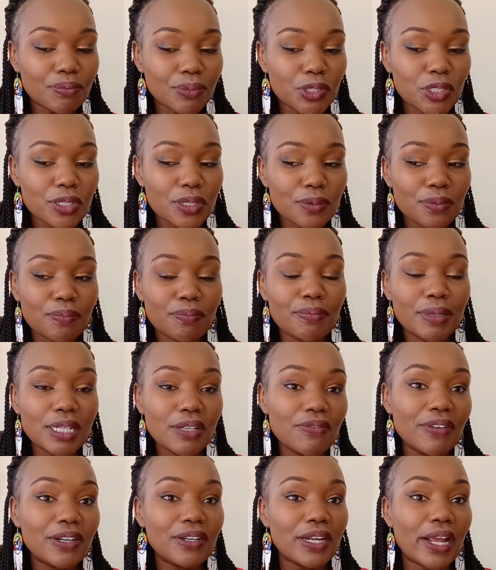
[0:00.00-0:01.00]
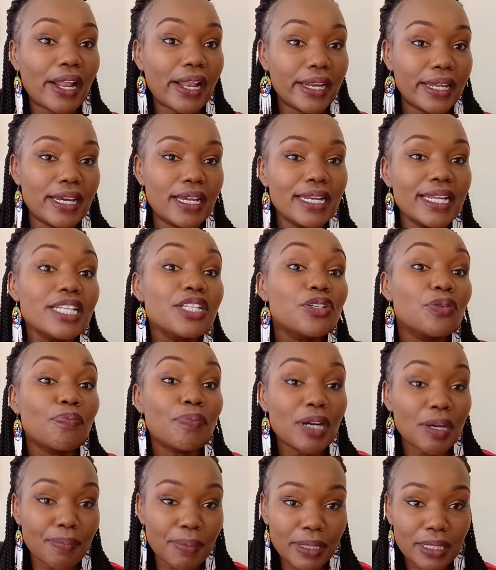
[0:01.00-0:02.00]
Just be very clear. Let your
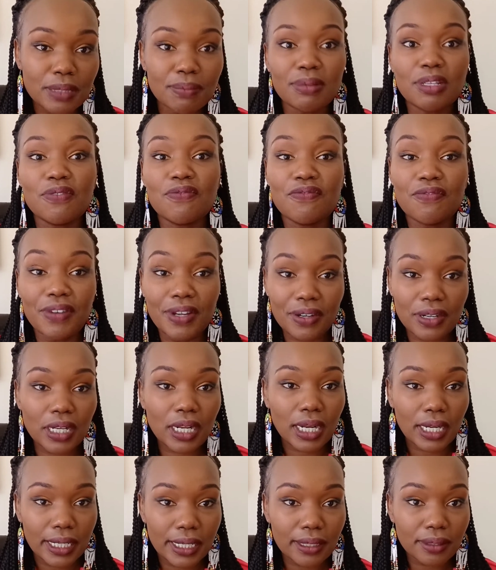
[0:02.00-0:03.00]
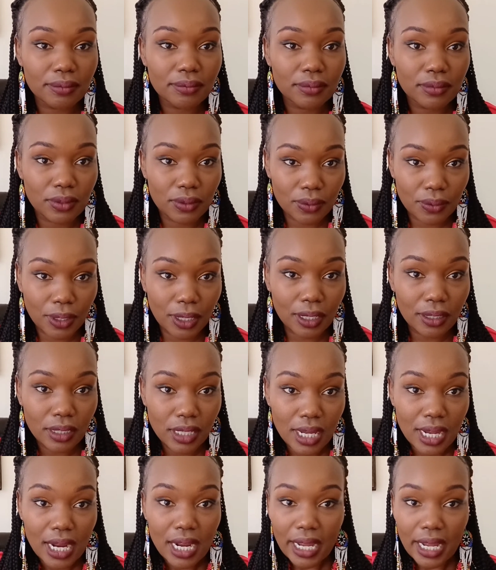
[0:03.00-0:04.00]
purpose be very clear,
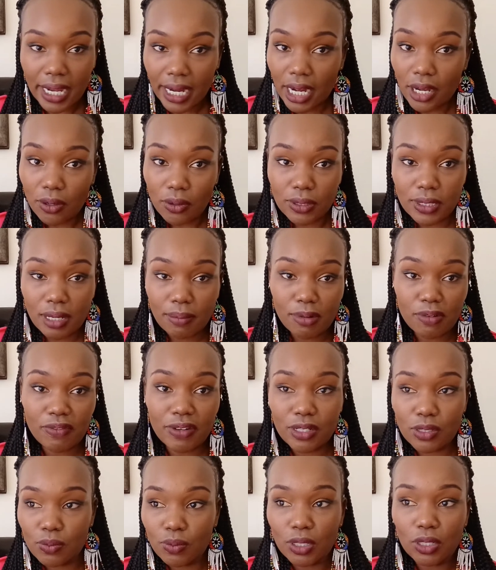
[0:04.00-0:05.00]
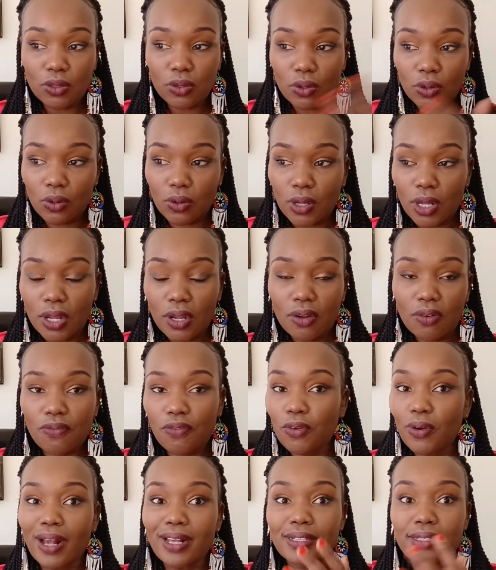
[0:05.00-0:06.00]
okay? And I know some of us, we go
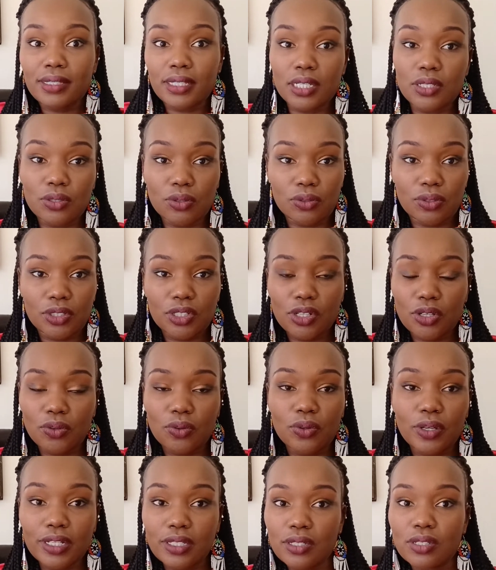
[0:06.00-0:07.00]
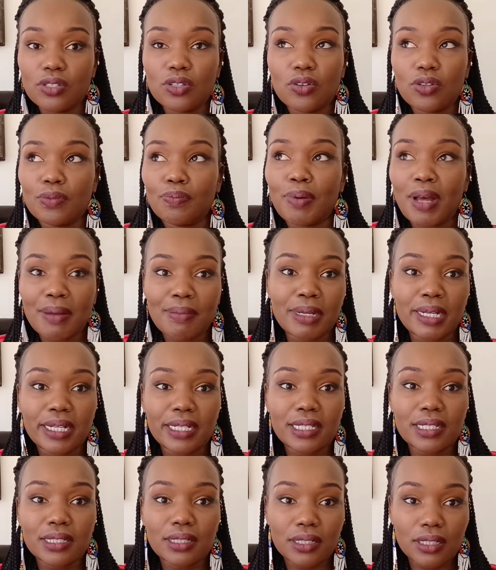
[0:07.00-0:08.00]
for a season, it's not
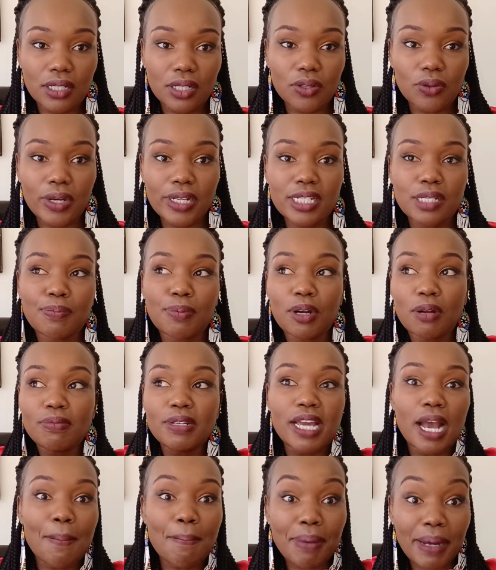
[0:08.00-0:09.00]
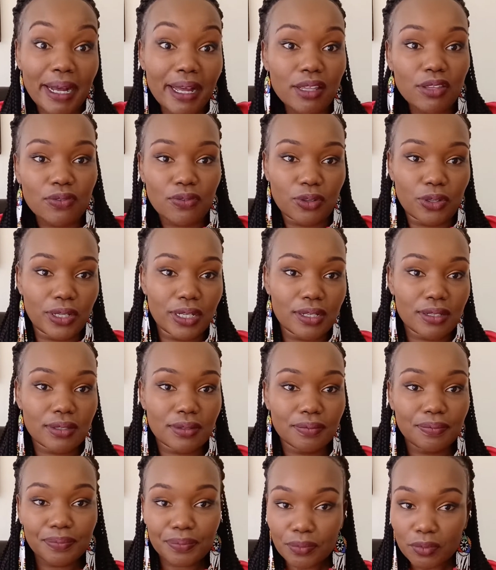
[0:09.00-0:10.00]
permanent. It's probably a path for
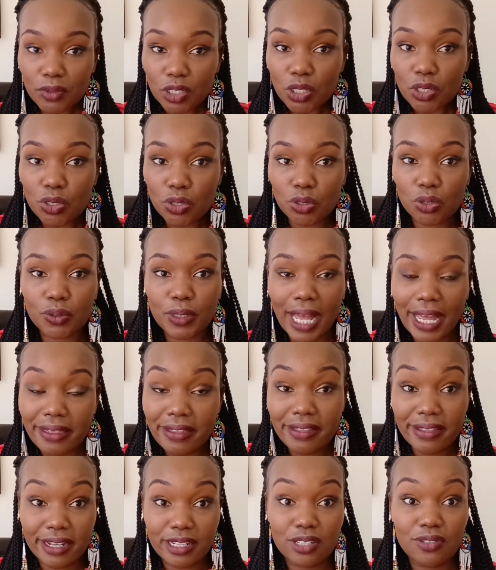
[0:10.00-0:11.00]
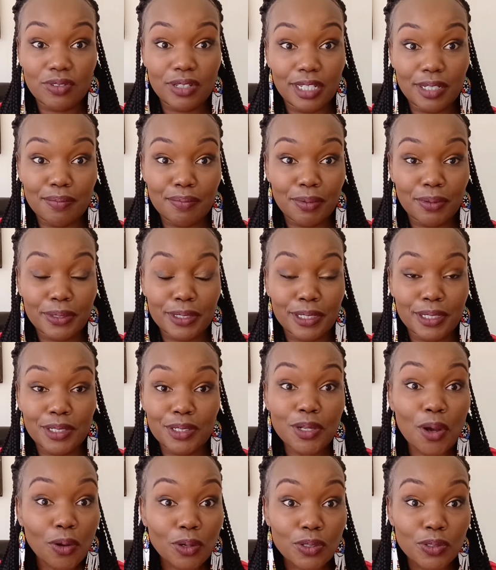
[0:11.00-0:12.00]
us. So I think that's really
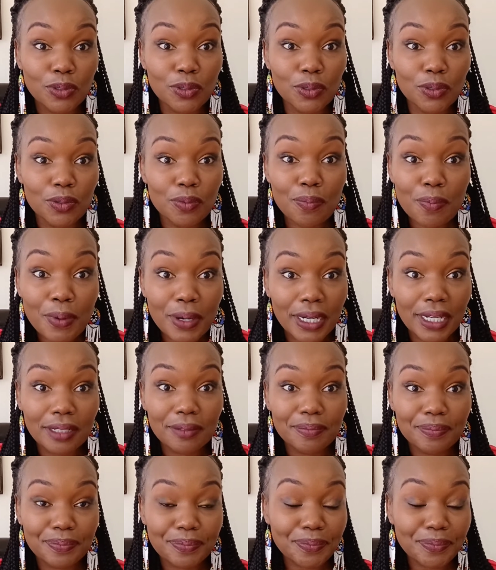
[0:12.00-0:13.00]
important. Talk to God, pray.